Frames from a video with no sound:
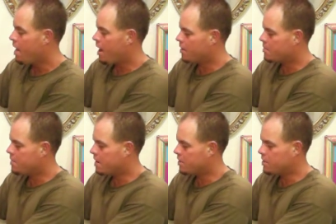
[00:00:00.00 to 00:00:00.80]
how to
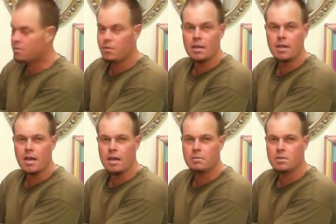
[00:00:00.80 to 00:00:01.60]
make the green
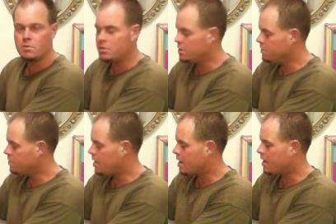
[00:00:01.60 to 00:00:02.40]
cabbage
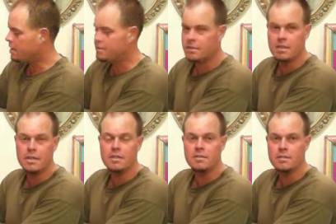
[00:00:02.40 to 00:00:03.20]
Rejuvelac. It's the
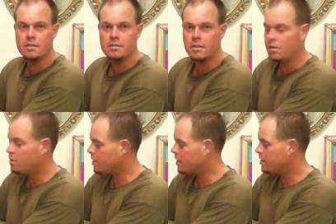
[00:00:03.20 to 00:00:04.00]
easiest and
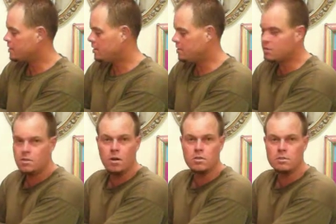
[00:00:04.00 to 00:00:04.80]
quickest because there's
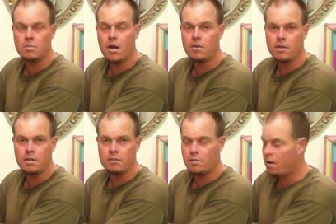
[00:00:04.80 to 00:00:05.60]
no sprouting
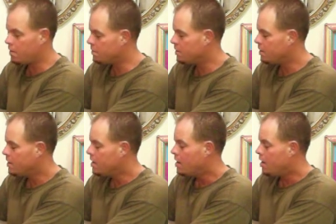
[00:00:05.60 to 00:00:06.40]
involved.
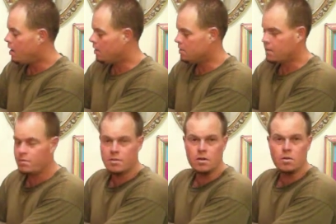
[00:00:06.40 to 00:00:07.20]
I'll give
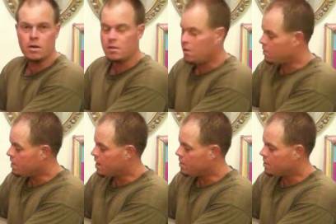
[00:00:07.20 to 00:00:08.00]
you the quick
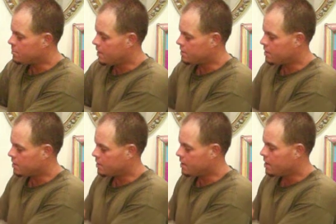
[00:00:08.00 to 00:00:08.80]
lowdown. You
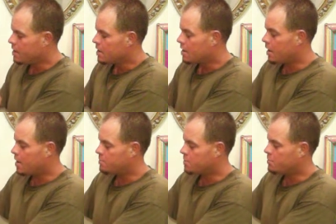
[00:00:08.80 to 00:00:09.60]
basically cut
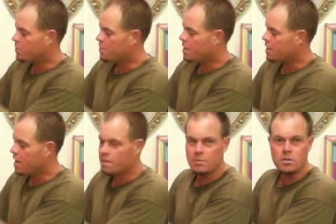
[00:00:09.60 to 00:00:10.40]
up some green
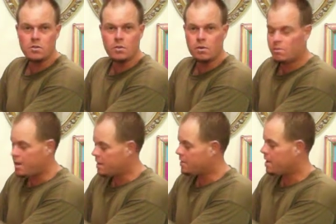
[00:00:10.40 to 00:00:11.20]
cabbage or
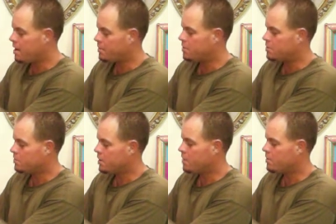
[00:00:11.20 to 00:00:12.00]
red cabbage,
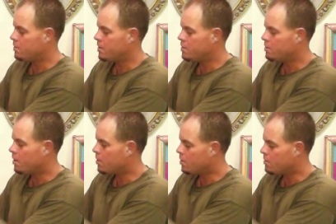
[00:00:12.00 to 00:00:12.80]
whatever one you
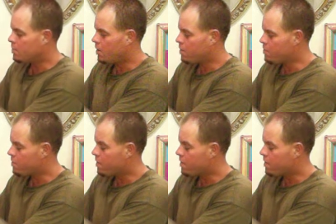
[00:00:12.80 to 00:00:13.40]
want, or both,